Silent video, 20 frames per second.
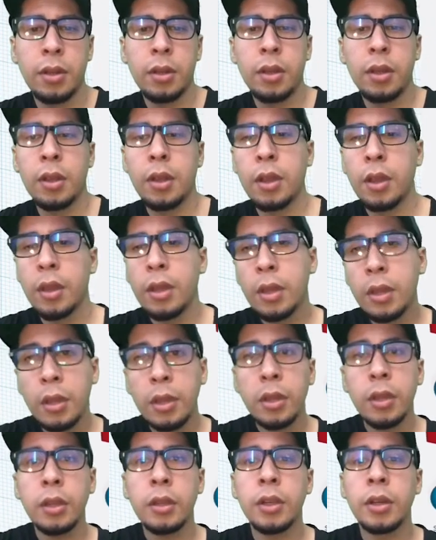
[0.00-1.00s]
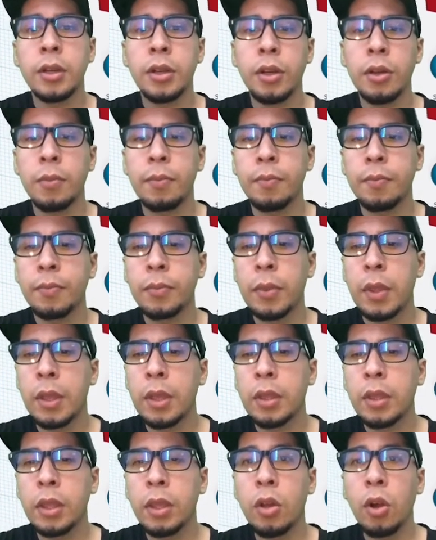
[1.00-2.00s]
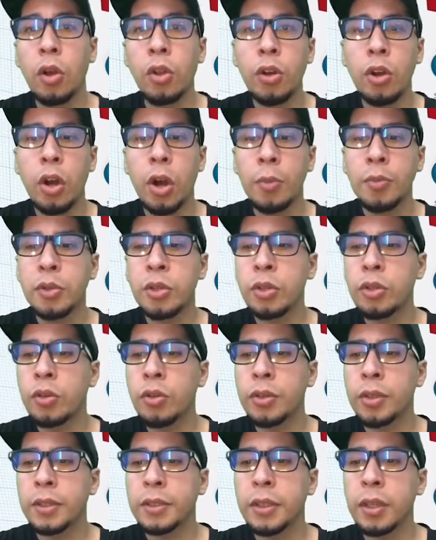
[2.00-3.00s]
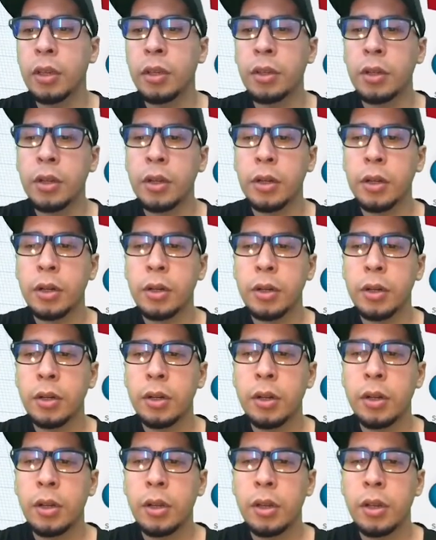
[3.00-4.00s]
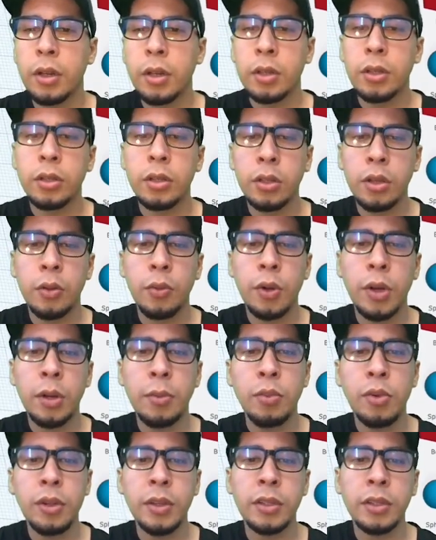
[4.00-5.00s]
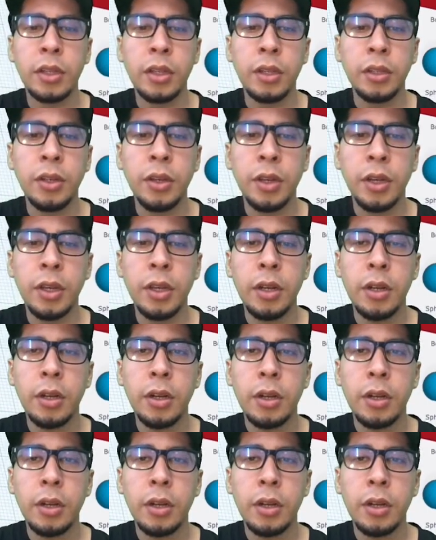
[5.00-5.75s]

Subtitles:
And there you go. The other option is use a cylinder. So we're gonna put a cylinder in here.